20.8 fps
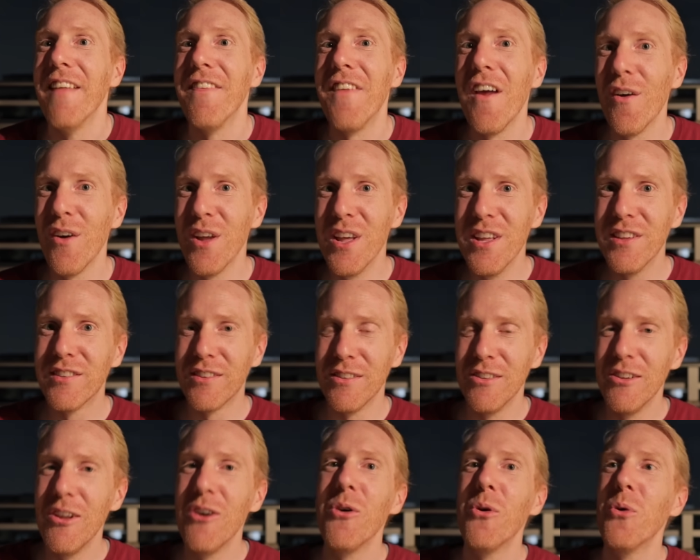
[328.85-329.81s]
There is
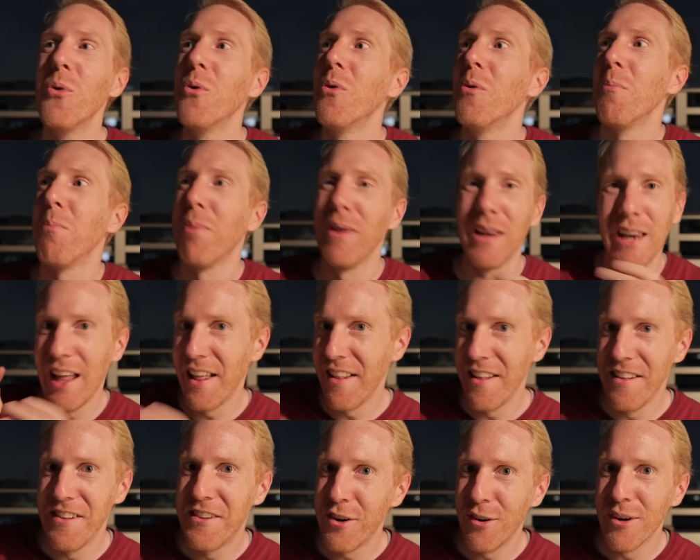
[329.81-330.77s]
no
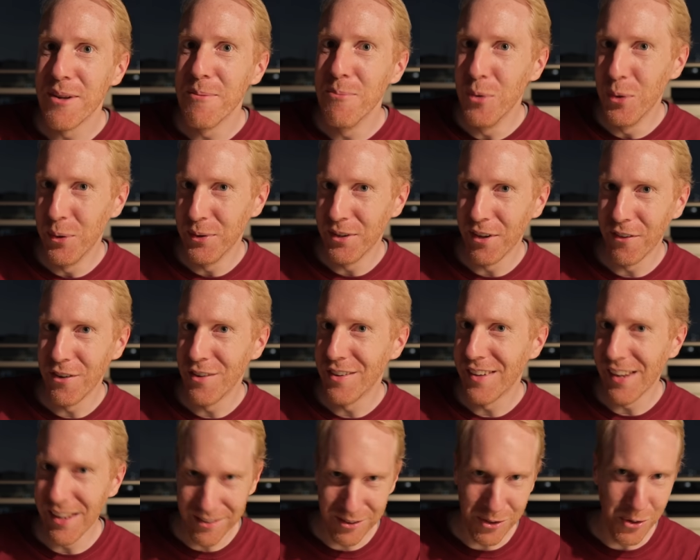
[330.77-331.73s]
planetary mode on the
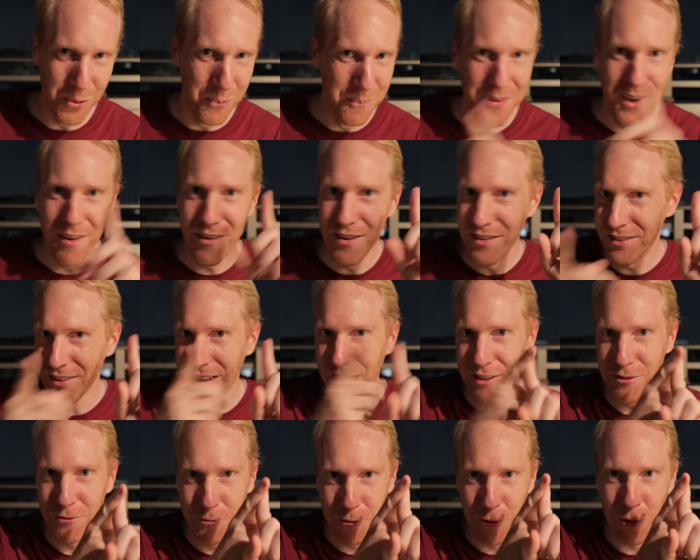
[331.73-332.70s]
telescope. There is
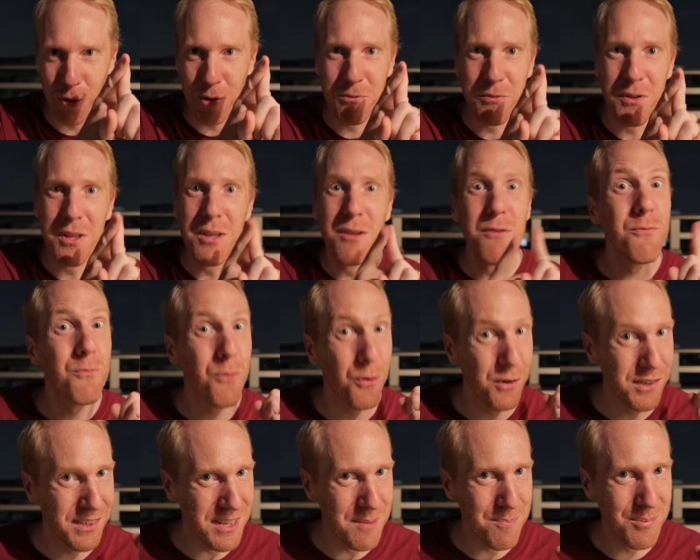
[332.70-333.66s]
astrophotography
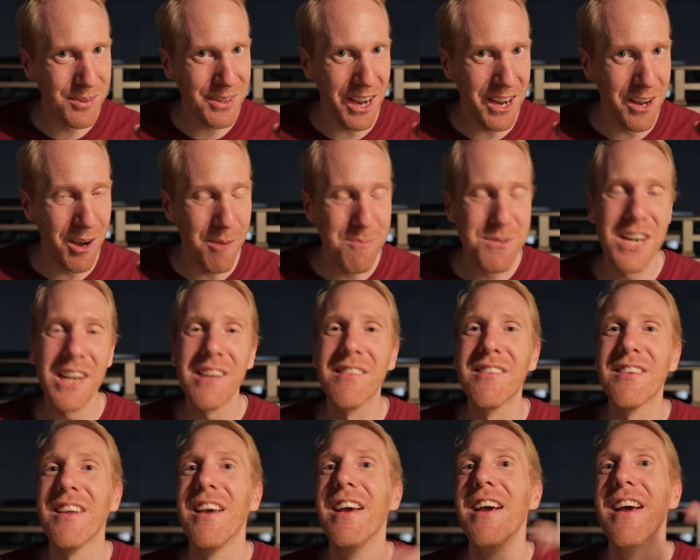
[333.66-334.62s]
for deep sky
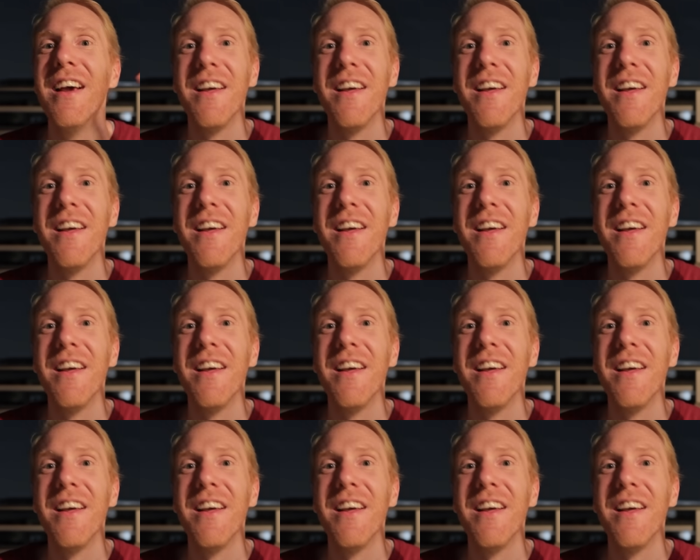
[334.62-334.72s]
objects.